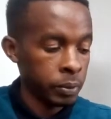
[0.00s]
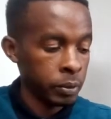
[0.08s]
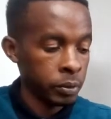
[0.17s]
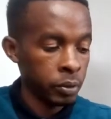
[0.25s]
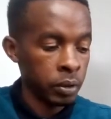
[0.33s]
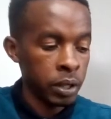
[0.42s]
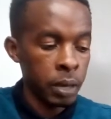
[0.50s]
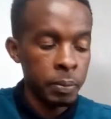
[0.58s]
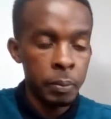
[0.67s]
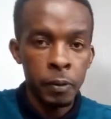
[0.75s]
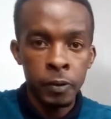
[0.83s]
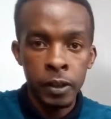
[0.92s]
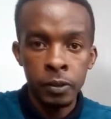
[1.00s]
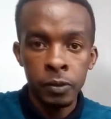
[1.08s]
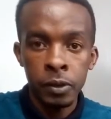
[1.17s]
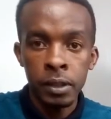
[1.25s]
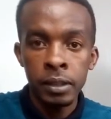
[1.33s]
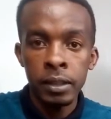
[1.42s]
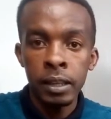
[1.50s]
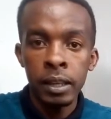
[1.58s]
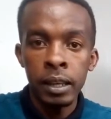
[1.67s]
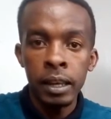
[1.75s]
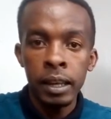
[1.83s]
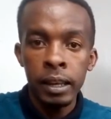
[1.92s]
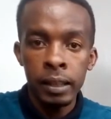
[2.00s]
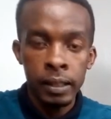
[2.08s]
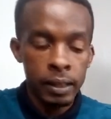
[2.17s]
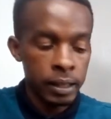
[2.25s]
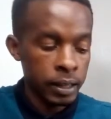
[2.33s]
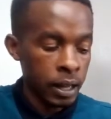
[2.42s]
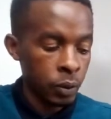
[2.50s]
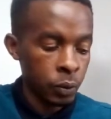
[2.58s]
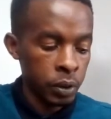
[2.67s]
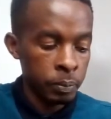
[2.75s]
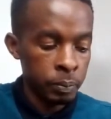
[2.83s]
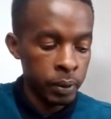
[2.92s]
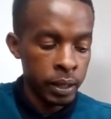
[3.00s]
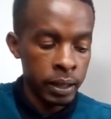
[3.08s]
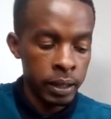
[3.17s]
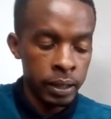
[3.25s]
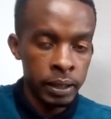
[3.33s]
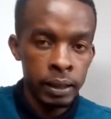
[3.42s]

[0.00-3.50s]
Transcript: So I'll cap on my first fret, and then I will play